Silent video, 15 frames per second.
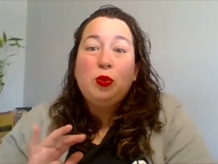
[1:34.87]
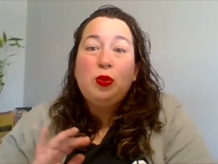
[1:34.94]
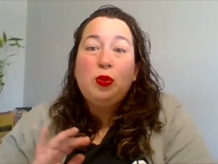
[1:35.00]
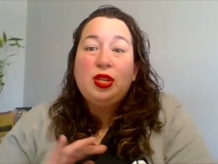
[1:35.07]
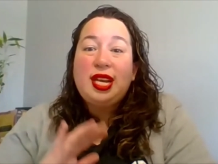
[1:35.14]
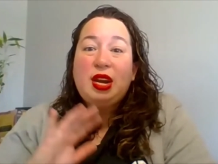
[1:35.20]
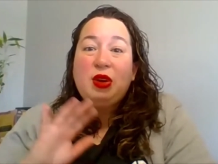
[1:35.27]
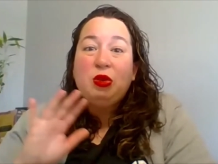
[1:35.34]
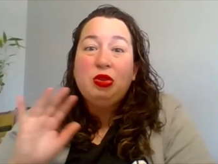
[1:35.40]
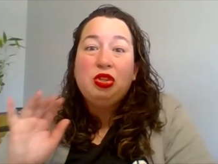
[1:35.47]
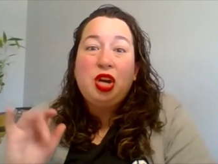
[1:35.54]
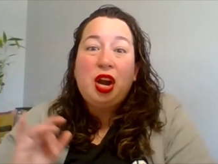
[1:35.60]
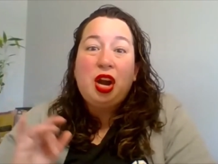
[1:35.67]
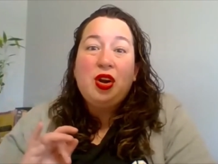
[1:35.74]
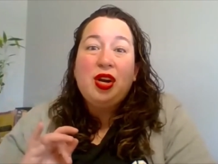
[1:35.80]
your sacral
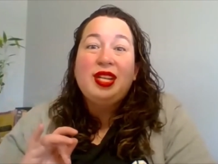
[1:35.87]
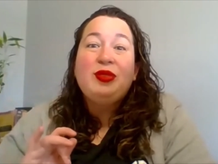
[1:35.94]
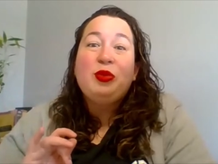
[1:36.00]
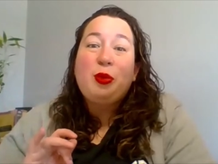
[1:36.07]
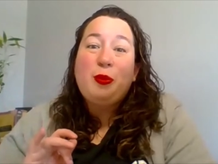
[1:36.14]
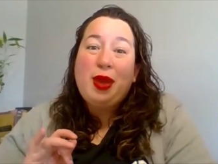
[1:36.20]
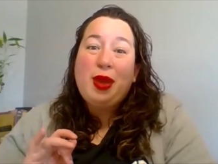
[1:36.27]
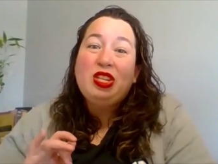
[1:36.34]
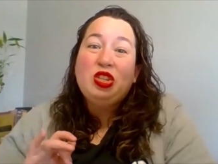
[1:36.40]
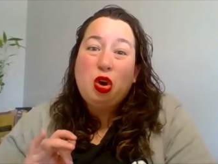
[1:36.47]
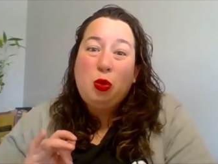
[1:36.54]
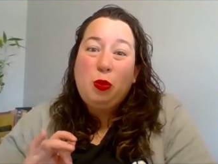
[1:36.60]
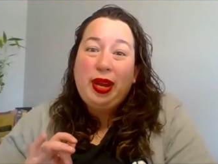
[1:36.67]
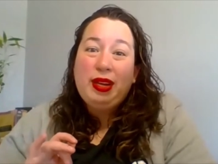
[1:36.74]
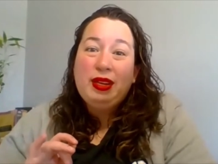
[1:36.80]
chakra remains
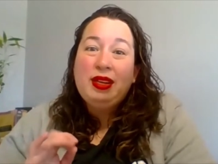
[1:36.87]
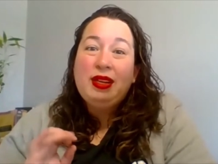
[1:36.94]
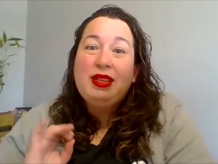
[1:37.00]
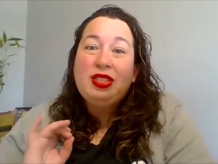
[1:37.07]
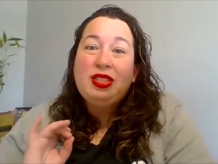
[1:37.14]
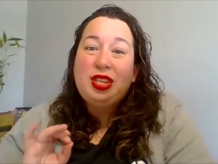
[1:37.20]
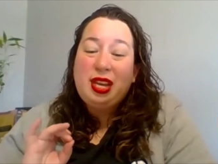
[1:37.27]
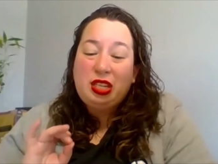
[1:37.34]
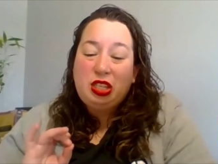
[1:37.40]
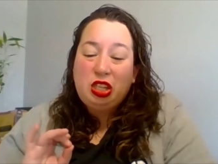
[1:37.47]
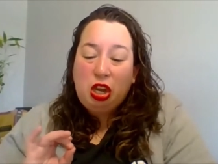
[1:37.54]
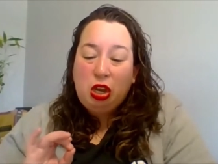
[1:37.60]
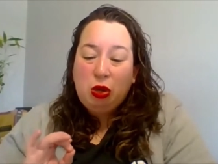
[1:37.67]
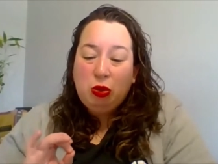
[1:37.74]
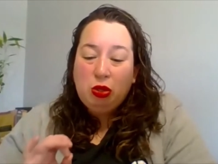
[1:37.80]
open. So that's
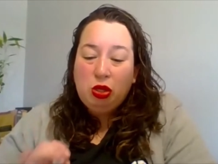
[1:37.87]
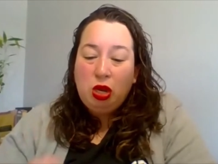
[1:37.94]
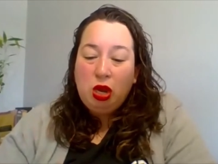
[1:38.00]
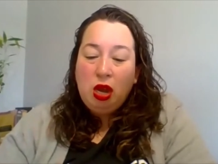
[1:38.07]
huge.